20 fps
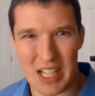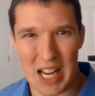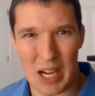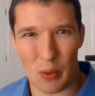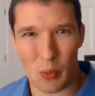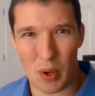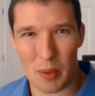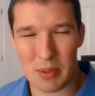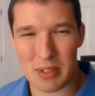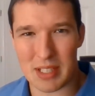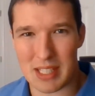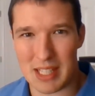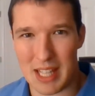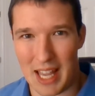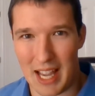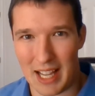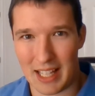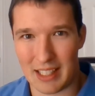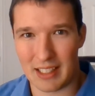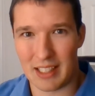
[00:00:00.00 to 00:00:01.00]
Now, what was
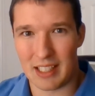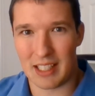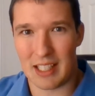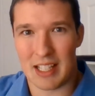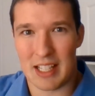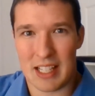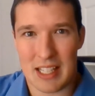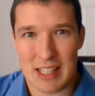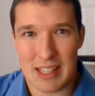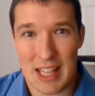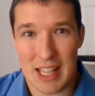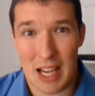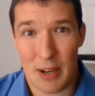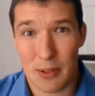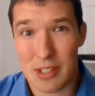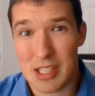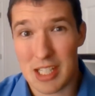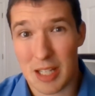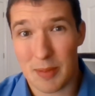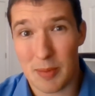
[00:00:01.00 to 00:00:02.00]
that?
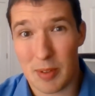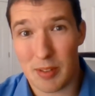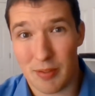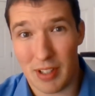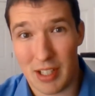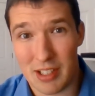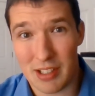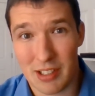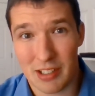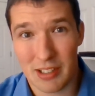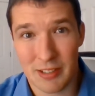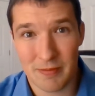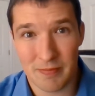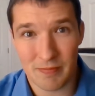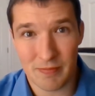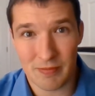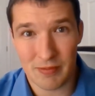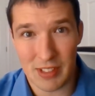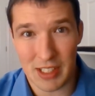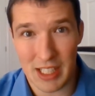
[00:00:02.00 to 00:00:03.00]
That was some inventor
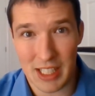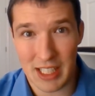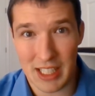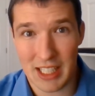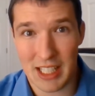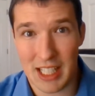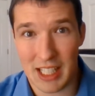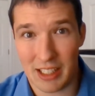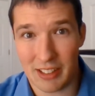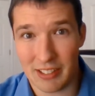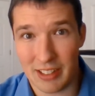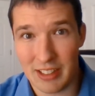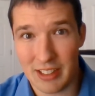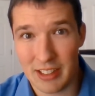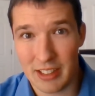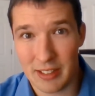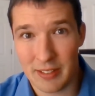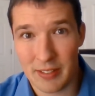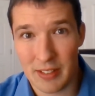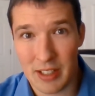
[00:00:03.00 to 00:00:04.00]
in
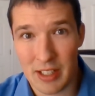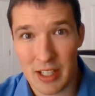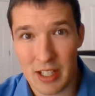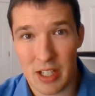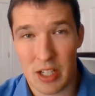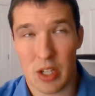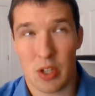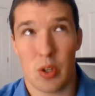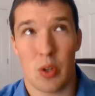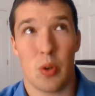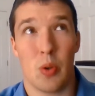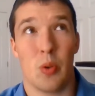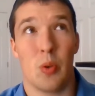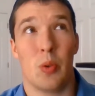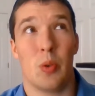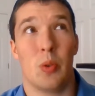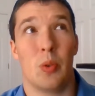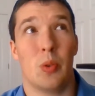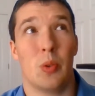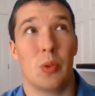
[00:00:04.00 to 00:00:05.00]
England
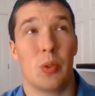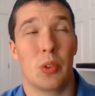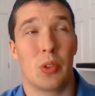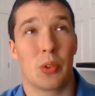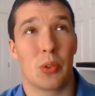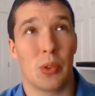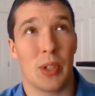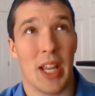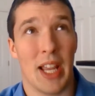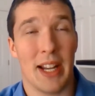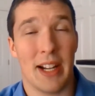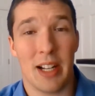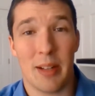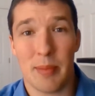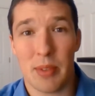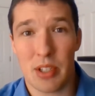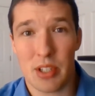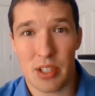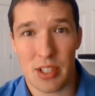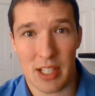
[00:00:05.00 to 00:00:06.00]
who created
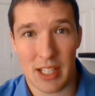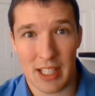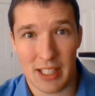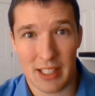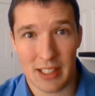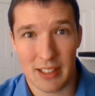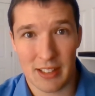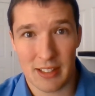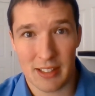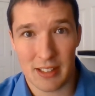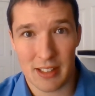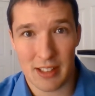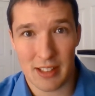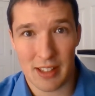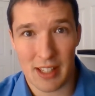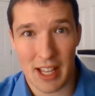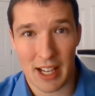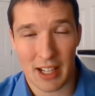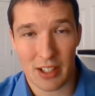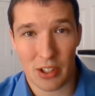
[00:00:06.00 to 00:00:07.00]
a machine
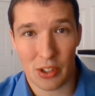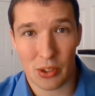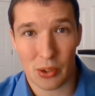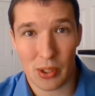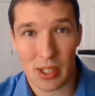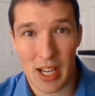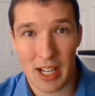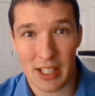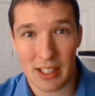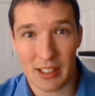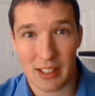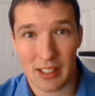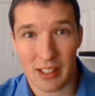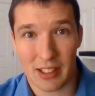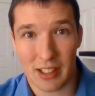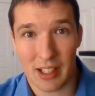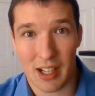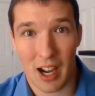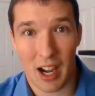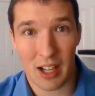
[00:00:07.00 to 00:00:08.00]
that could create
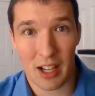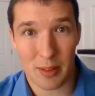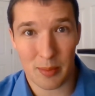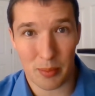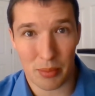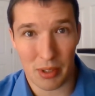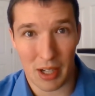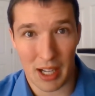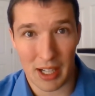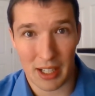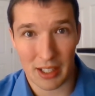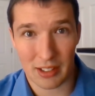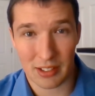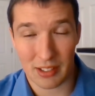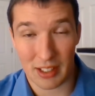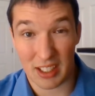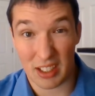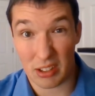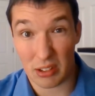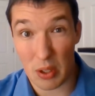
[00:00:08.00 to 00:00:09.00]
cotton
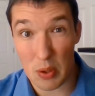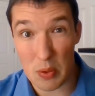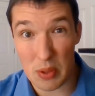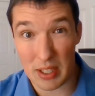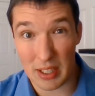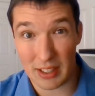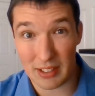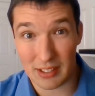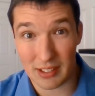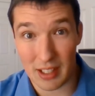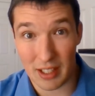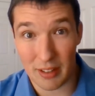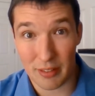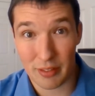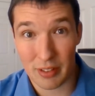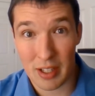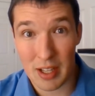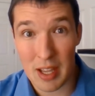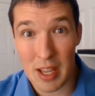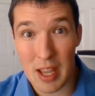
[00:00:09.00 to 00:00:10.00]
products like clothing and
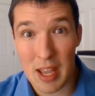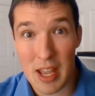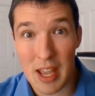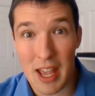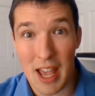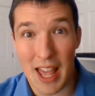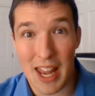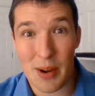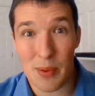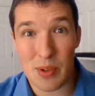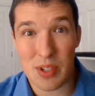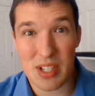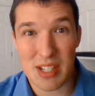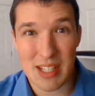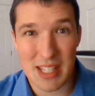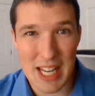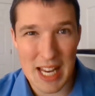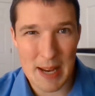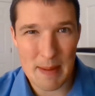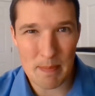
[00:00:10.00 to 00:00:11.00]
stuff, and it was
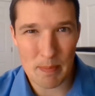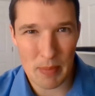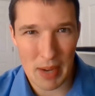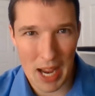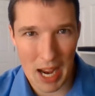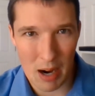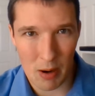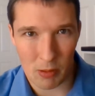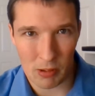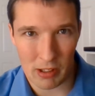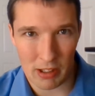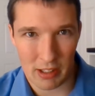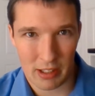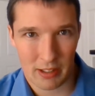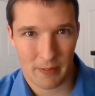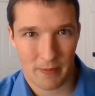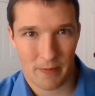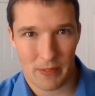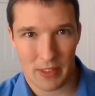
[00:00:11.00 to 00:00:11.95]
steam powered.